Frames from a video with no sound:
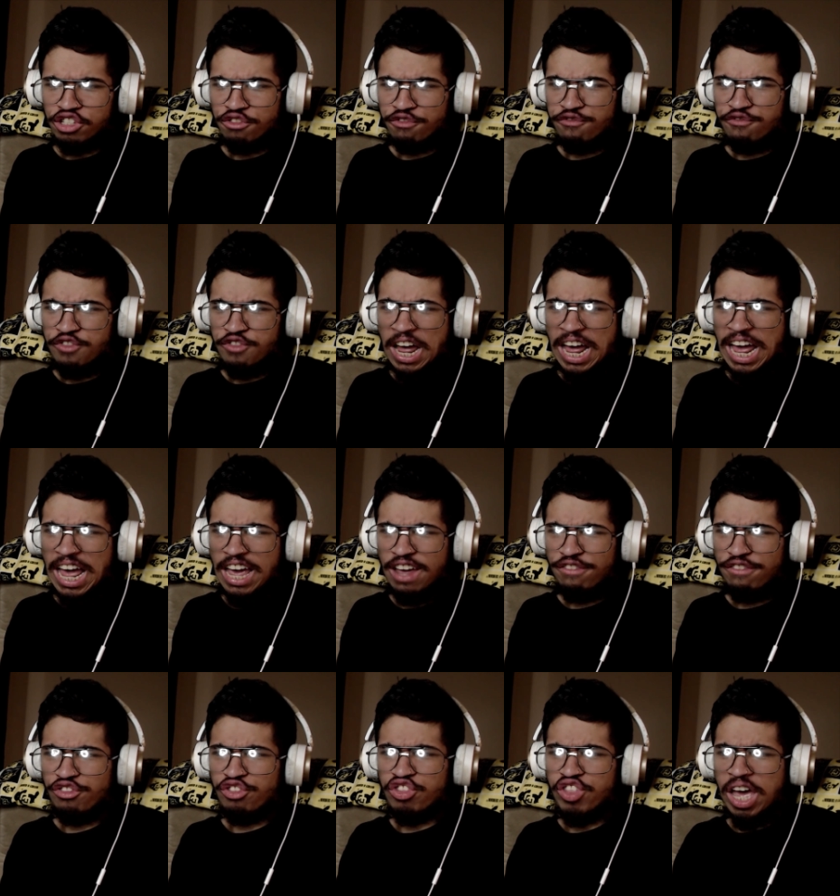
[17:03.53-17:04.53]

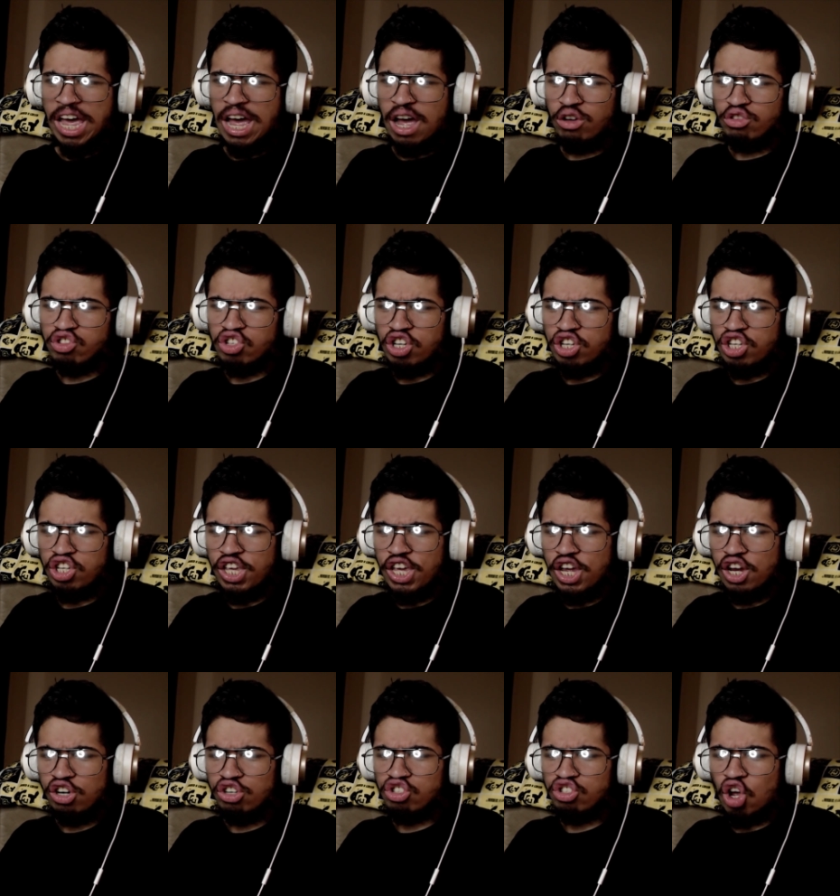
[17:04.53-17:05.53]
5,000
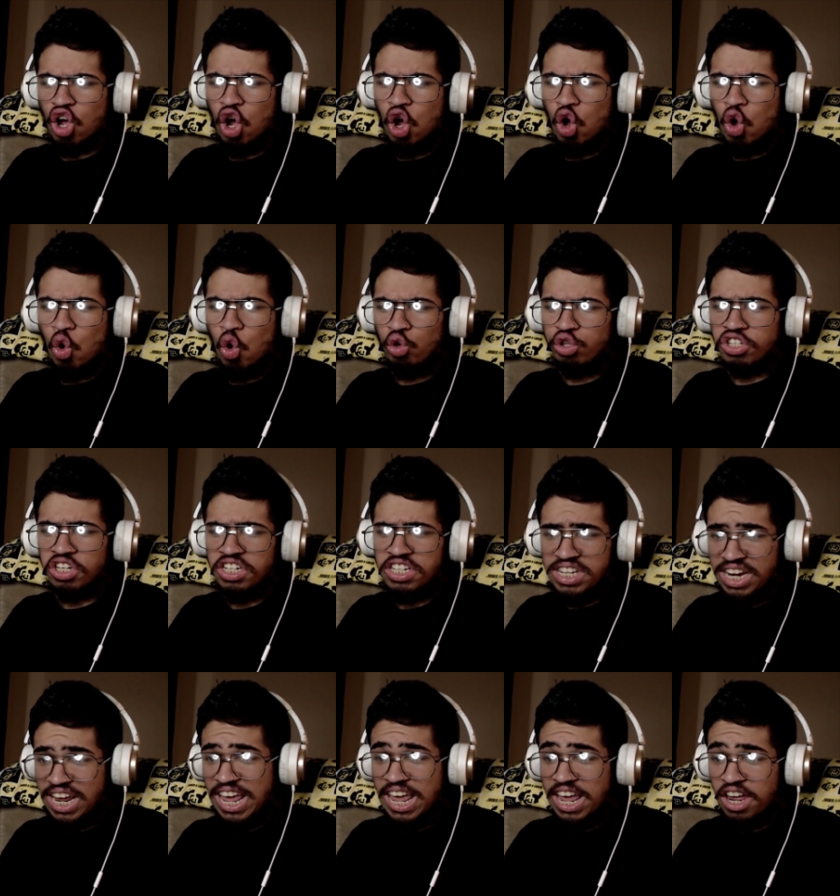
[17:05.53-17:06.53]
years old,
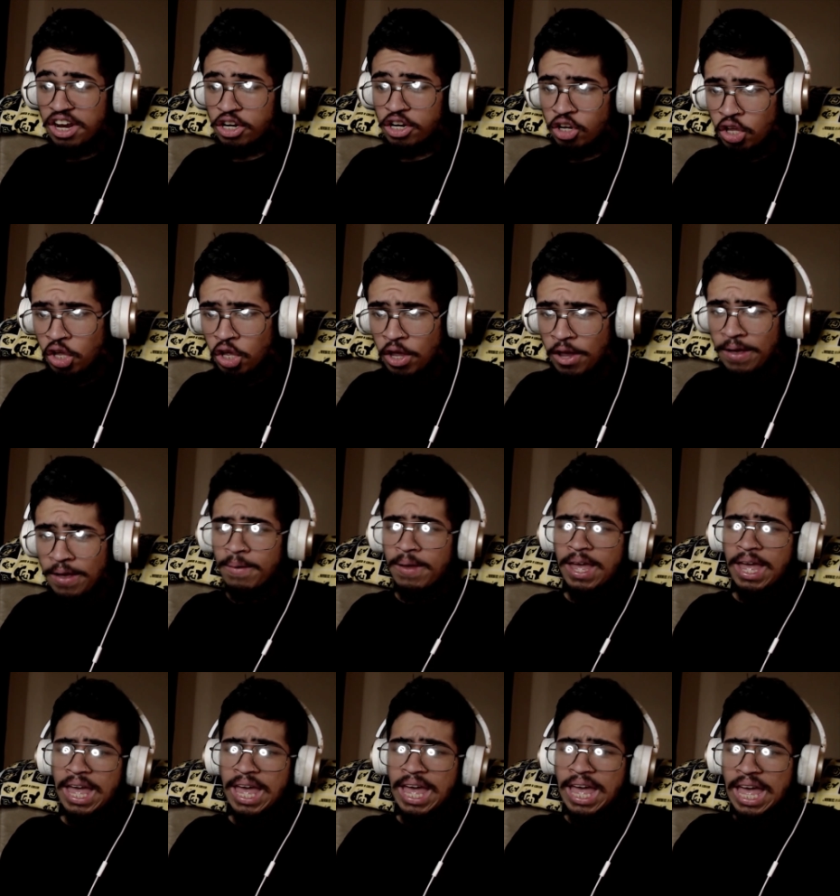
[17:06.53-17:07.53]
dead,
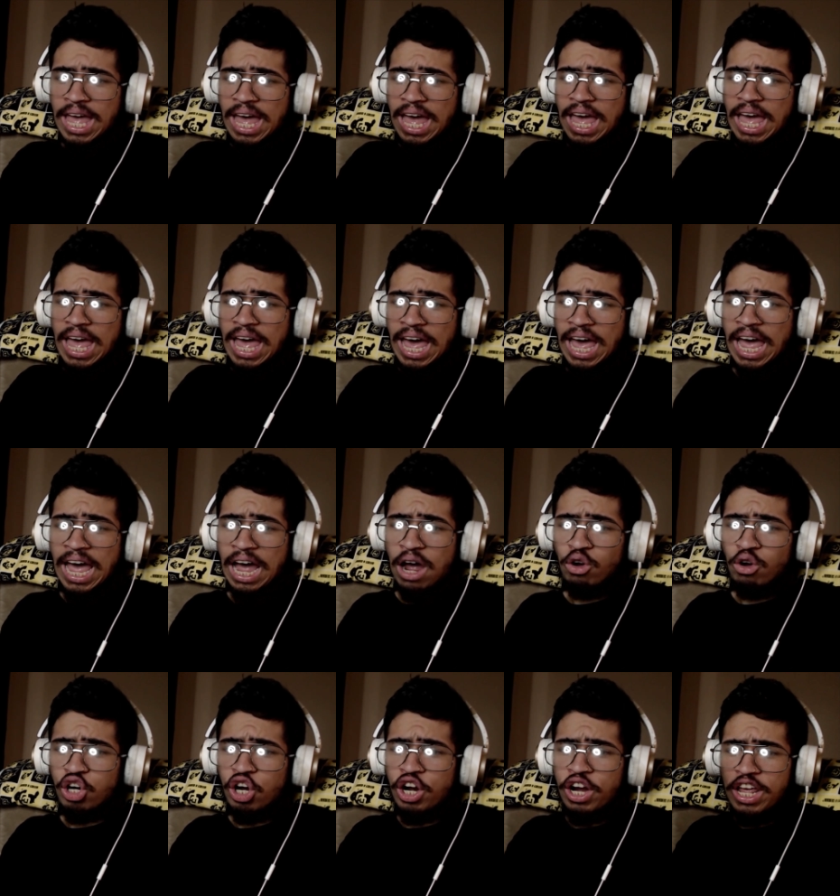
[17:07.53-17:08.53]

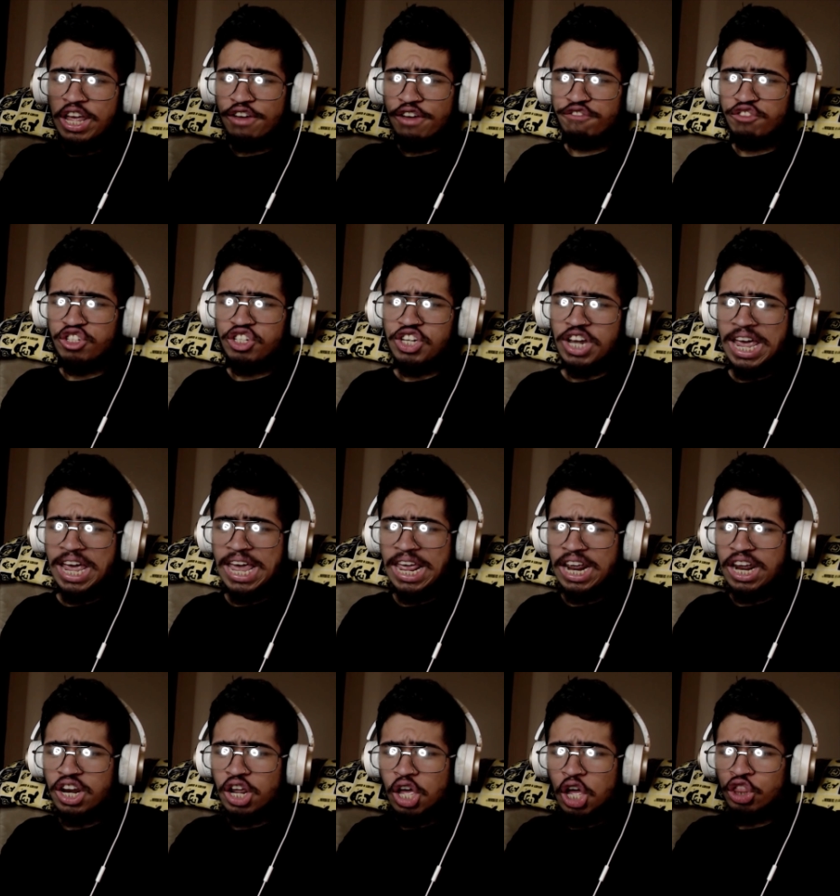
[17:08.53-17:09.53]
how could he have
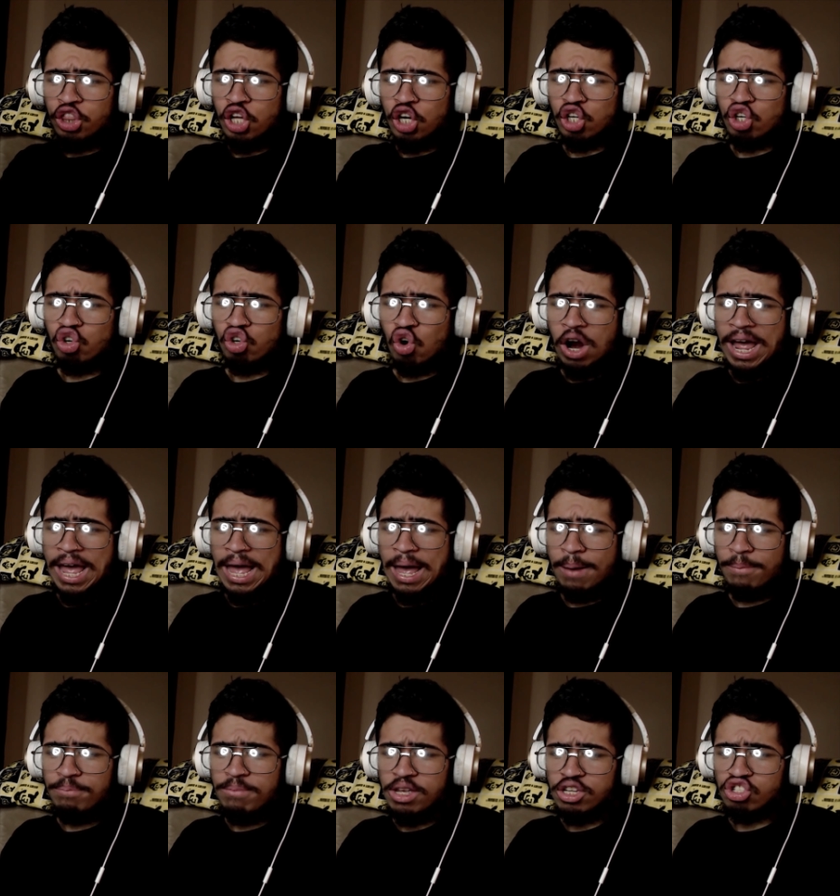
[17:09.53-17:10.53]
dated the
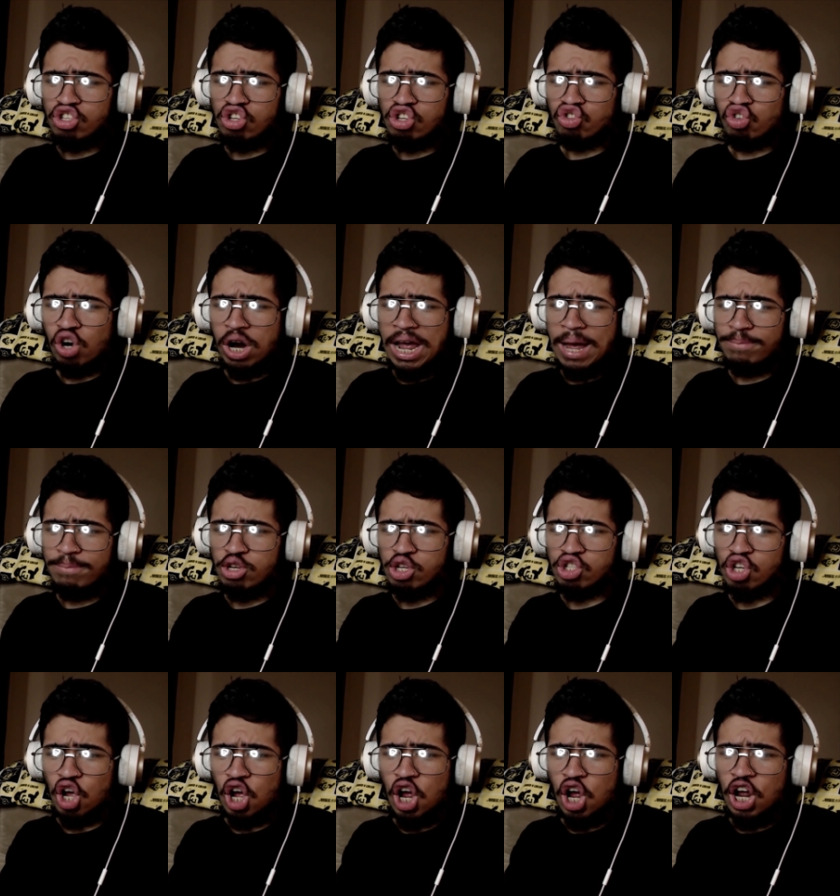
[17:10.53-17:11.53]
Mrs. Krabs
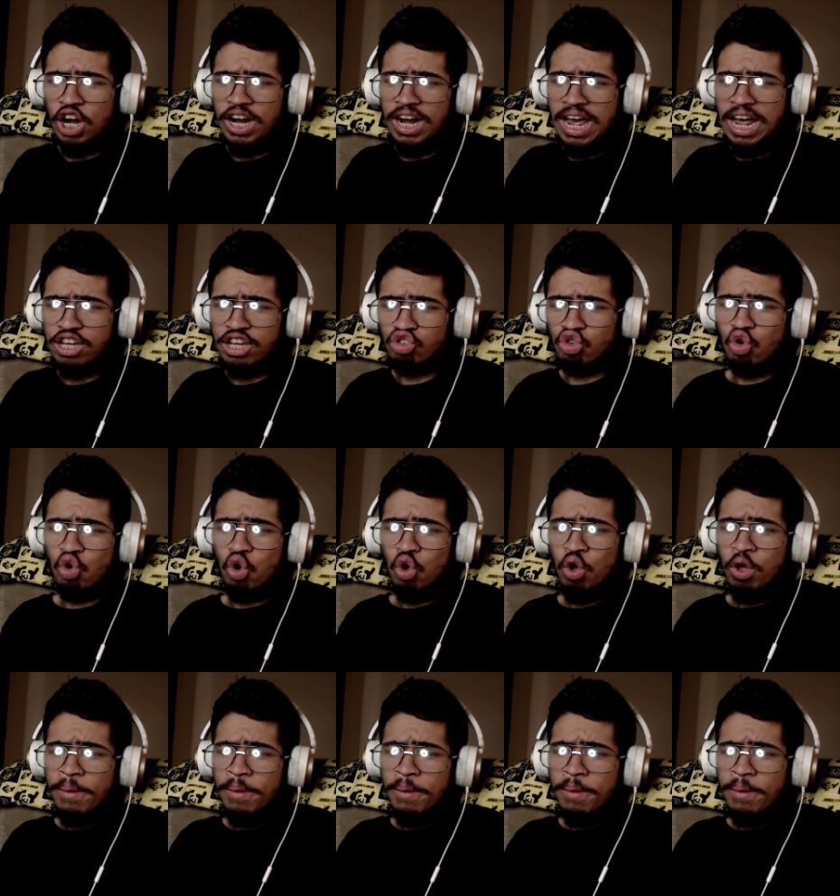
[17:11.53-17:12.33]
is on in high school?